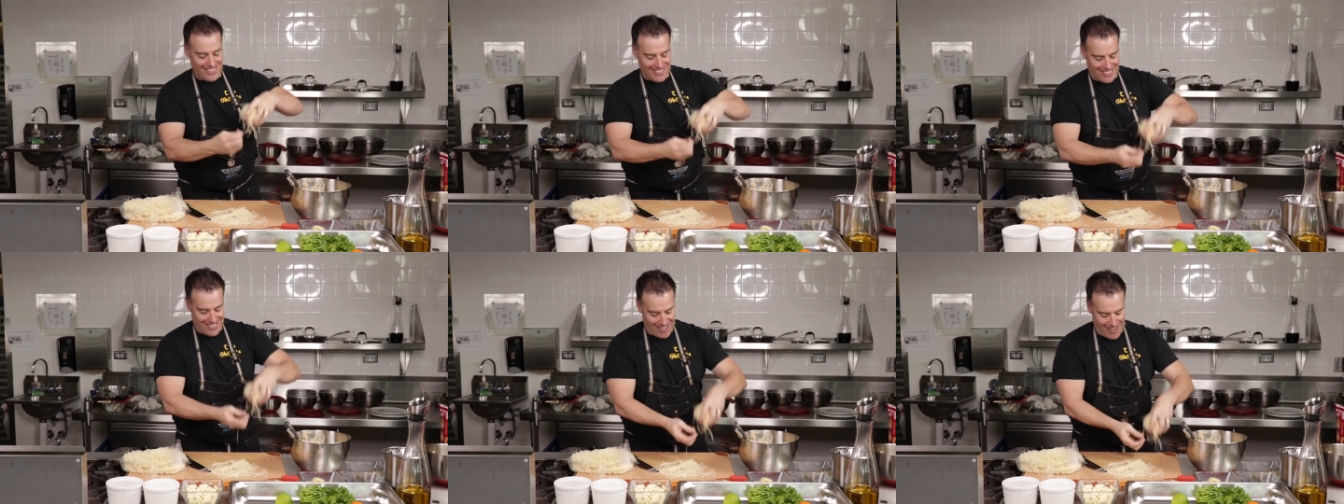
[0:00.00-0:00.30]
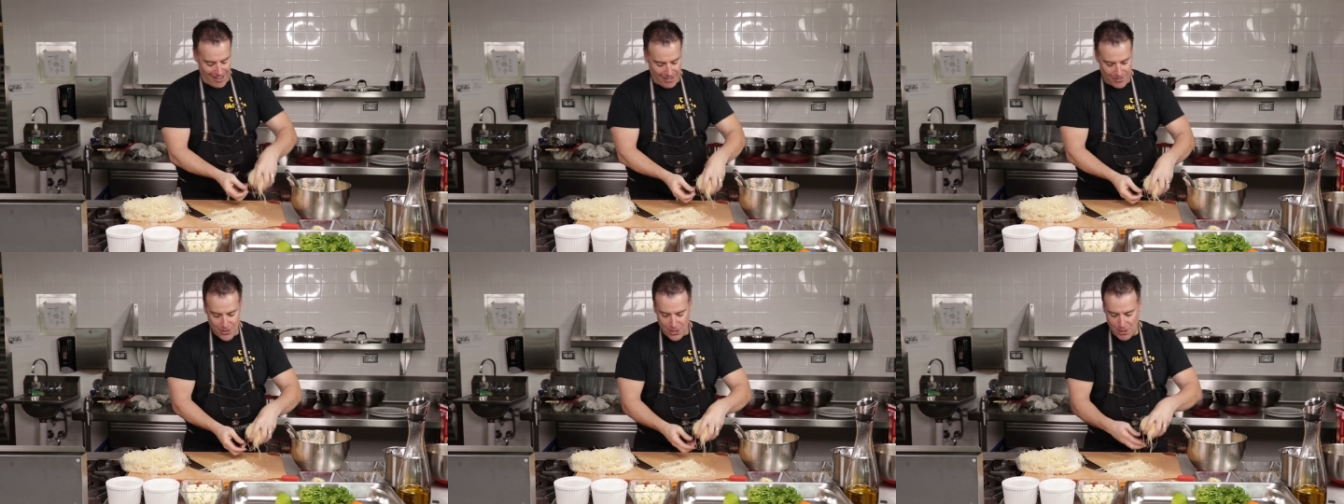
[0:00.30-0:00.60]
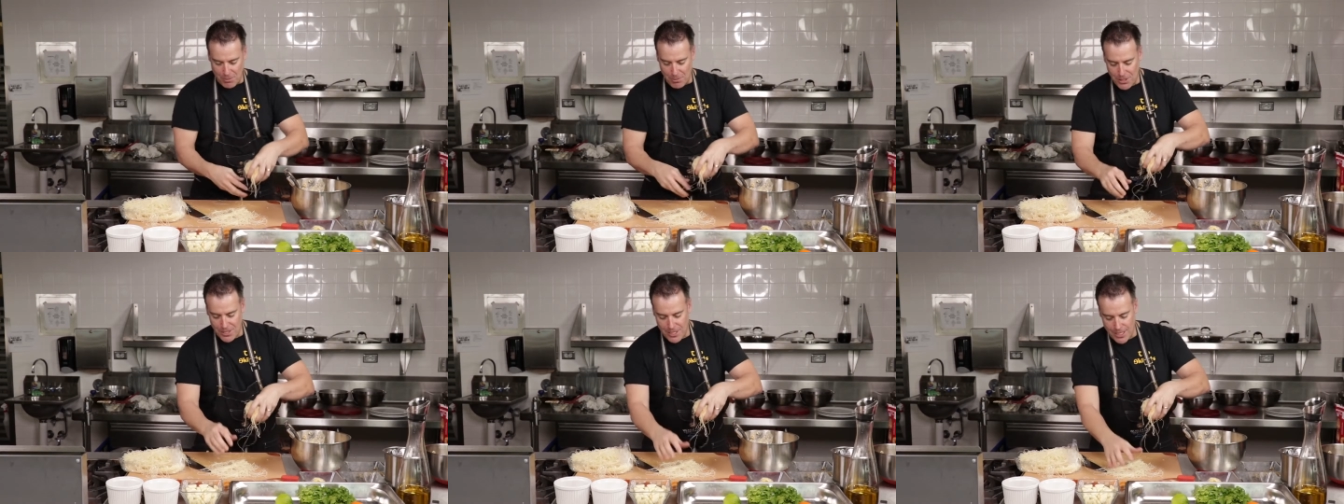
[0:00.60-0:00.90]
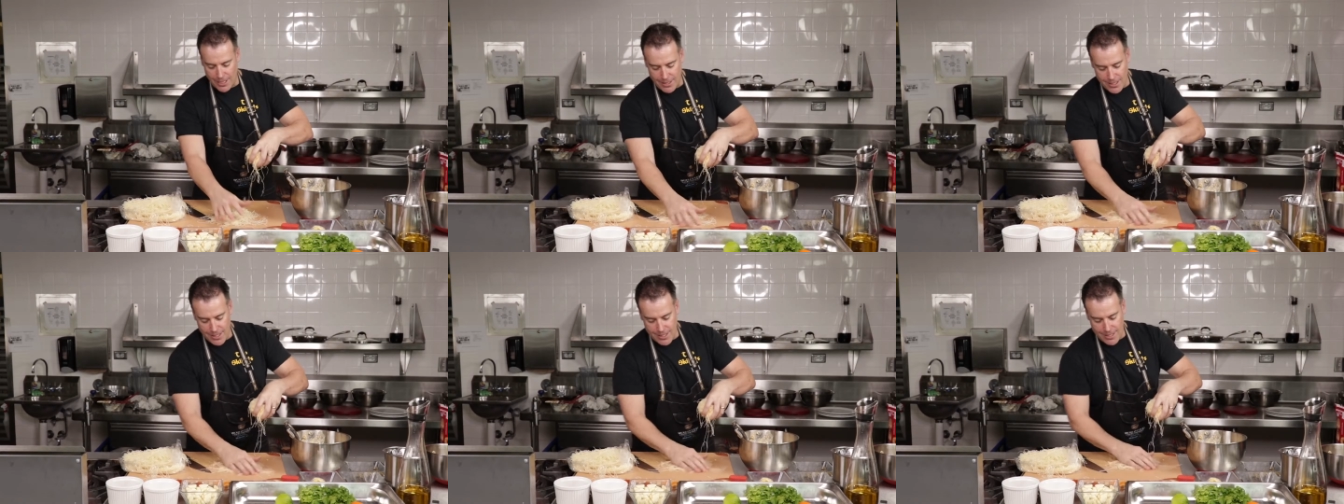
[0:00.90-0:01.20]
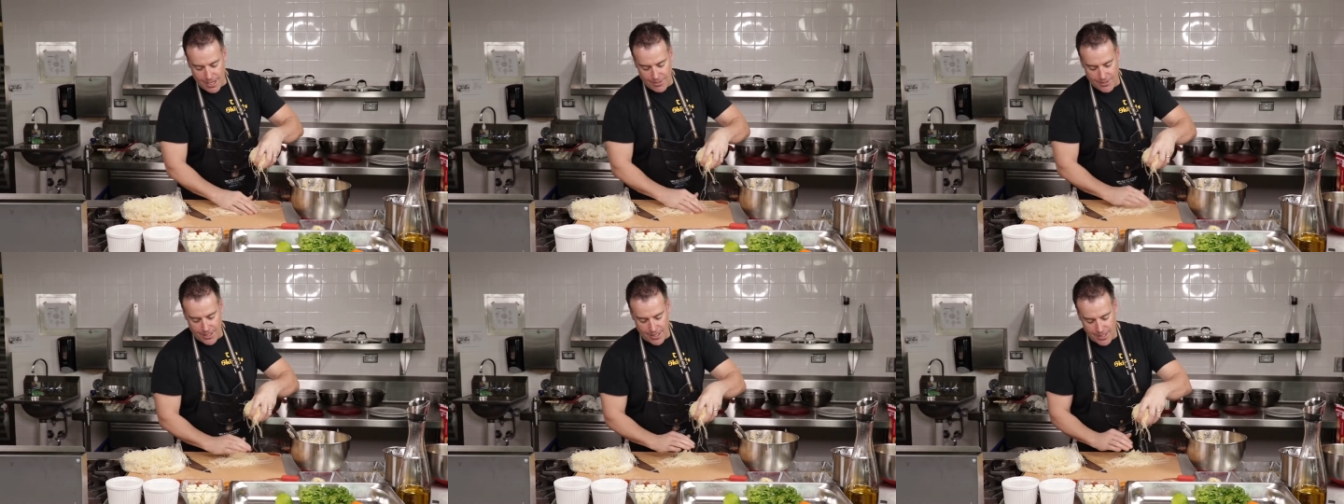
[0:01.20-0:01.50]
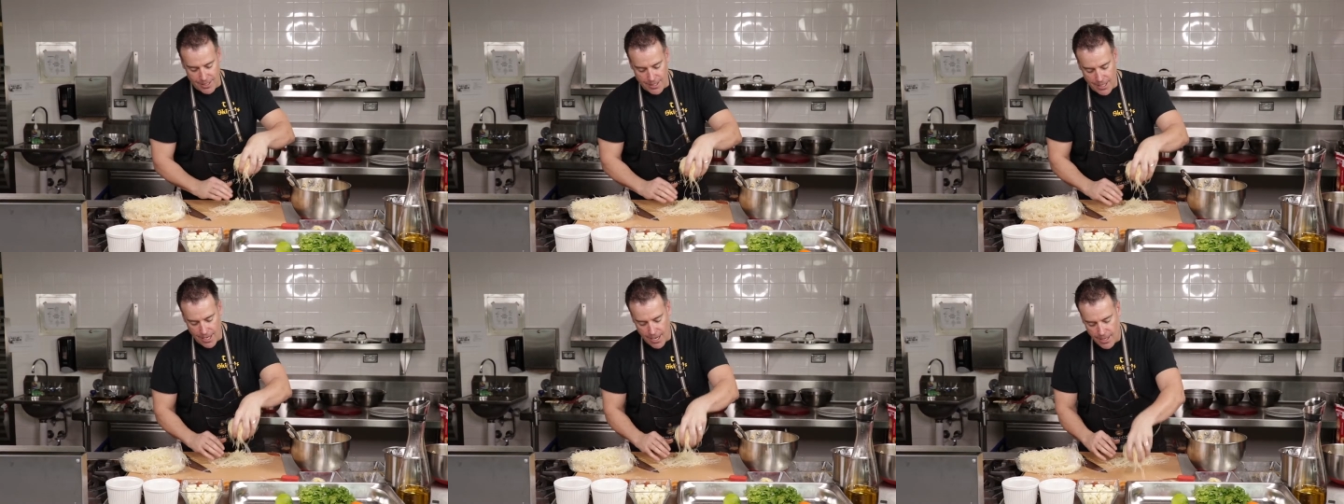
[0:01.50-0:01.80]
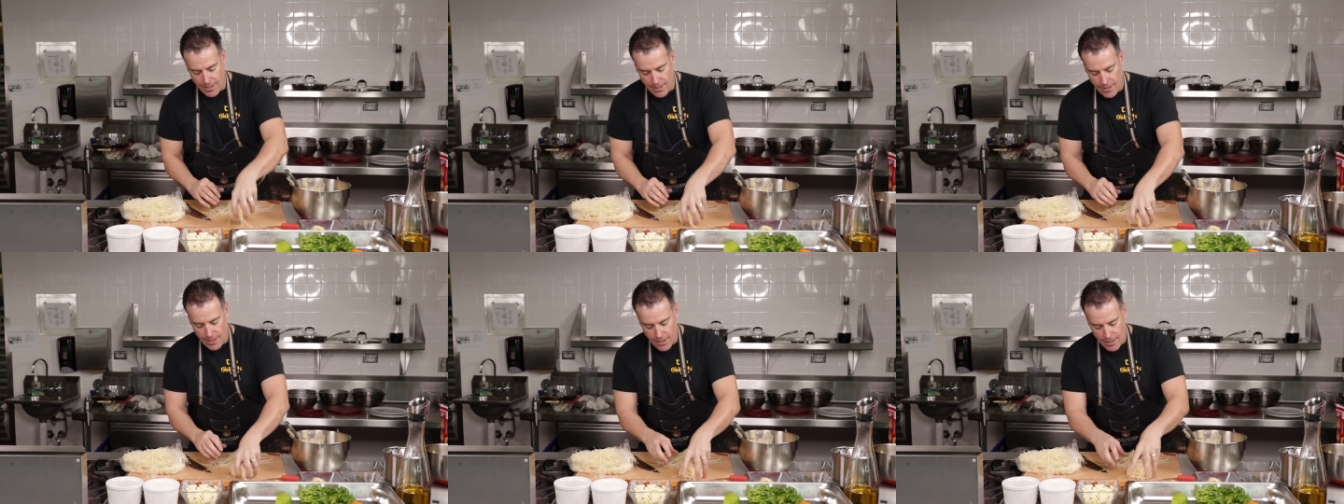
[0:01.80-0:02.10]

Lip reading: All right, so I'm gonna set this off to the side.